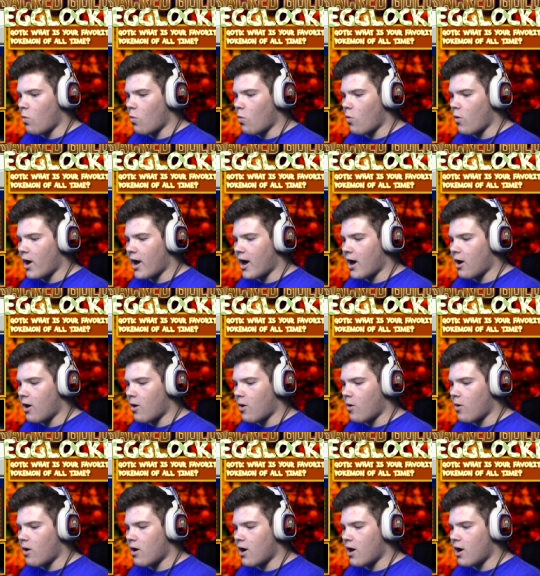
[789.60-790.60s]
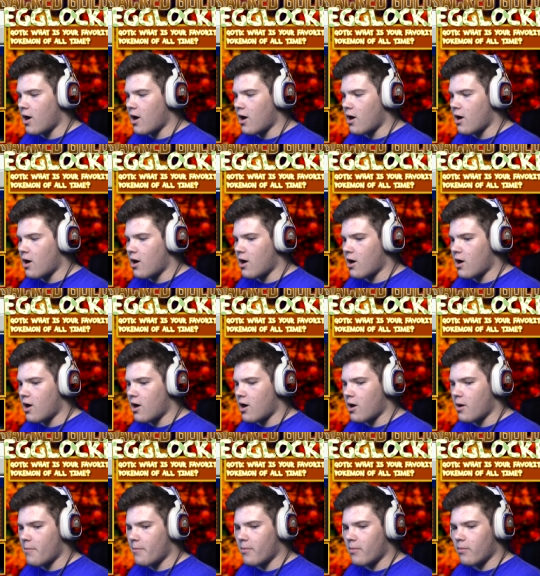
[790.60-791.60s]
Wow.
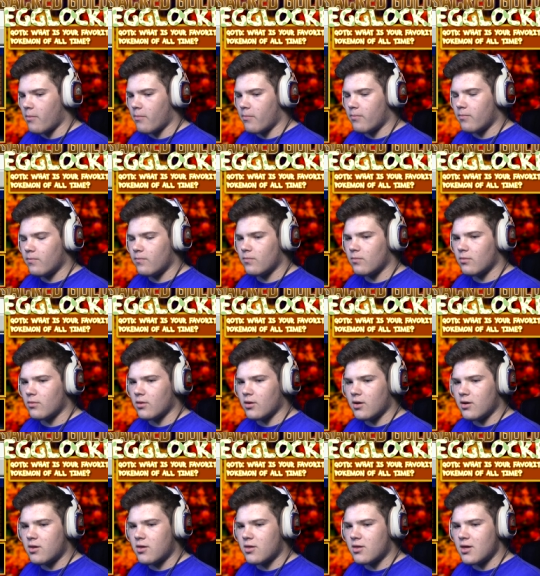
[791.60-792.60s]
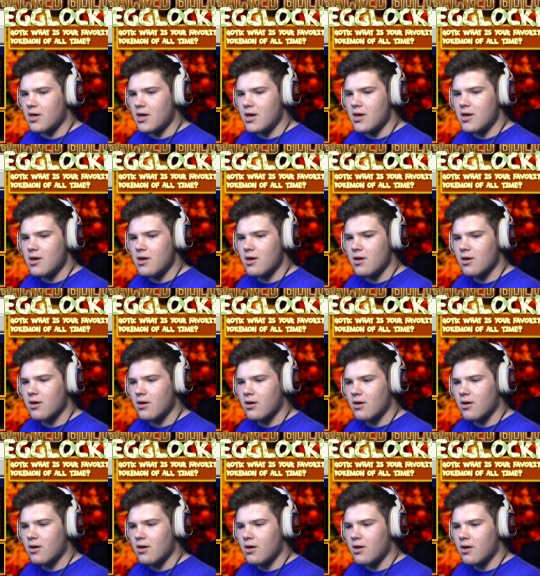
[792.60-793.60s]
Uh, let's see
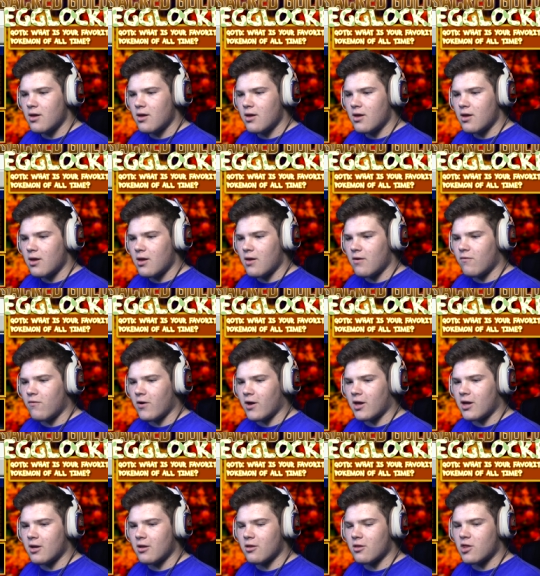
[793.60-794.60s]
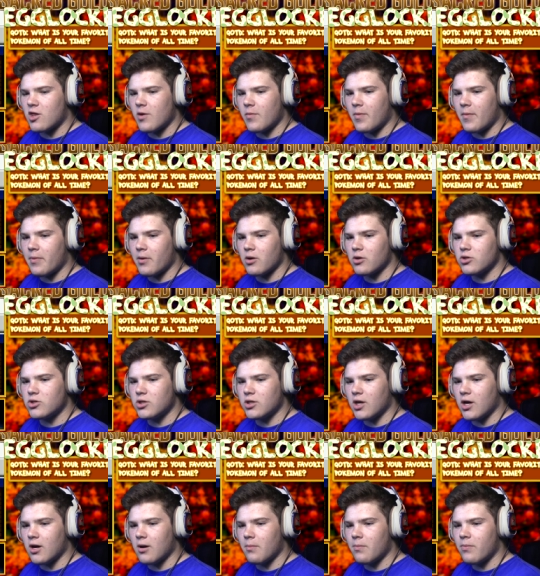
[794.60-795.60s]
if I can super potion
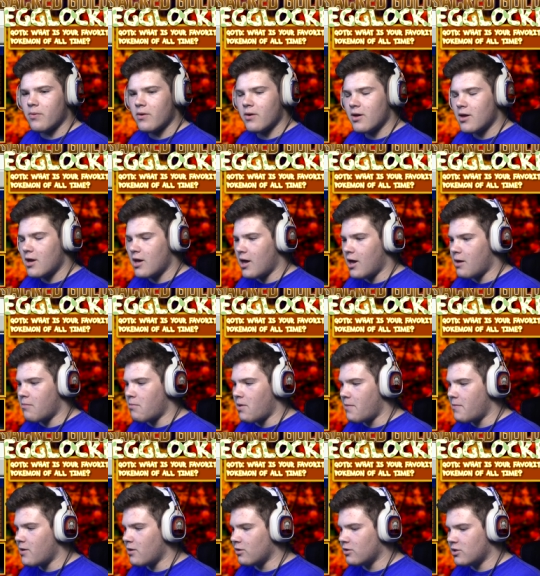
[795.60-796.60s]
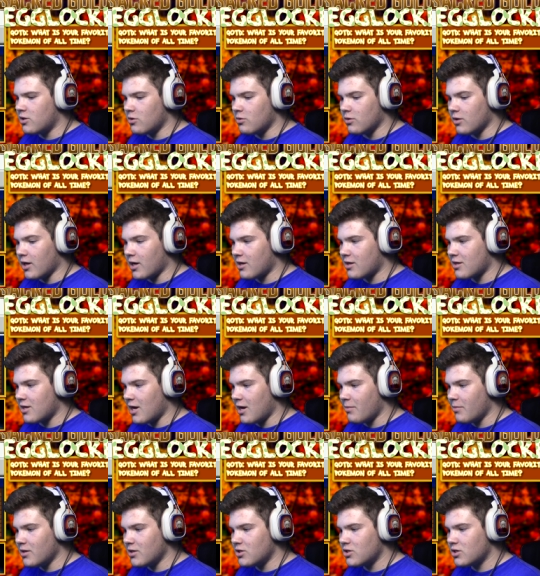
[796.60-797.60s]
up, and maybe you'll do less
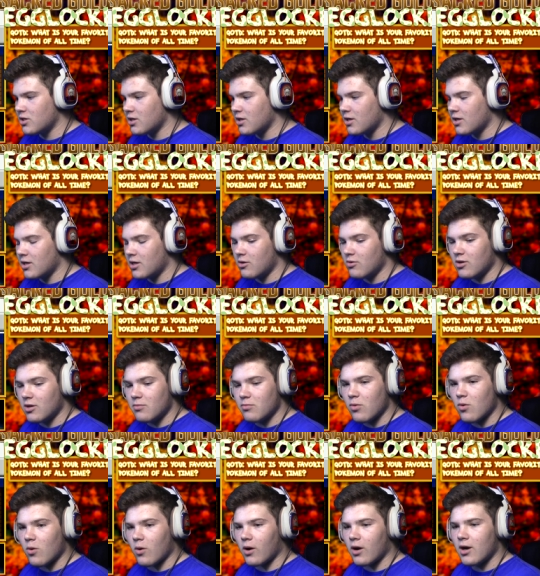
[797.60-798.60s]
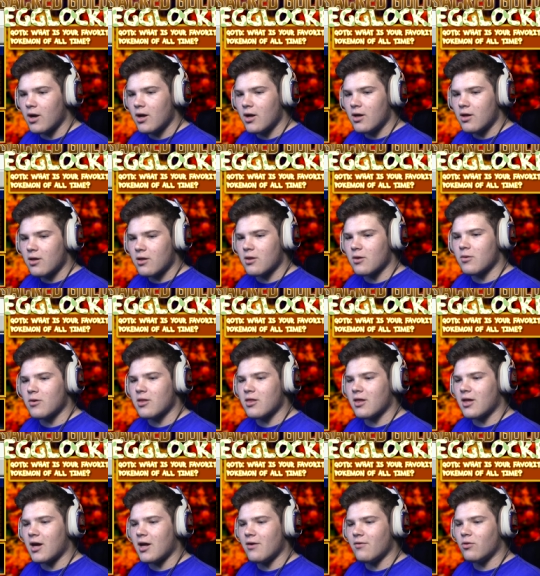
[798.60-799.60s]
damage. You did more. So it's
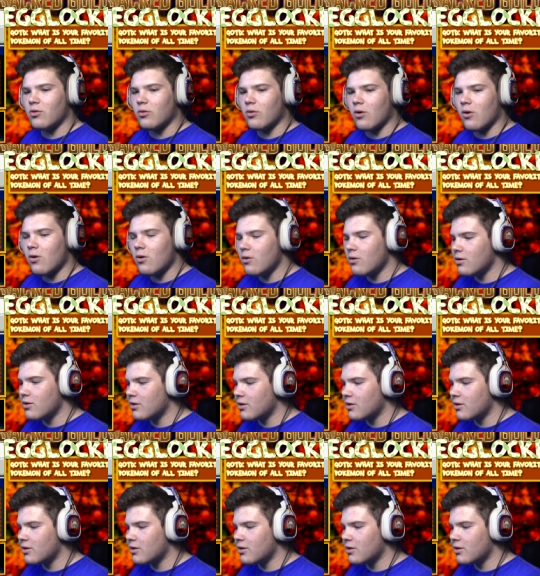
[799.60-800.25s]
kind of a roll.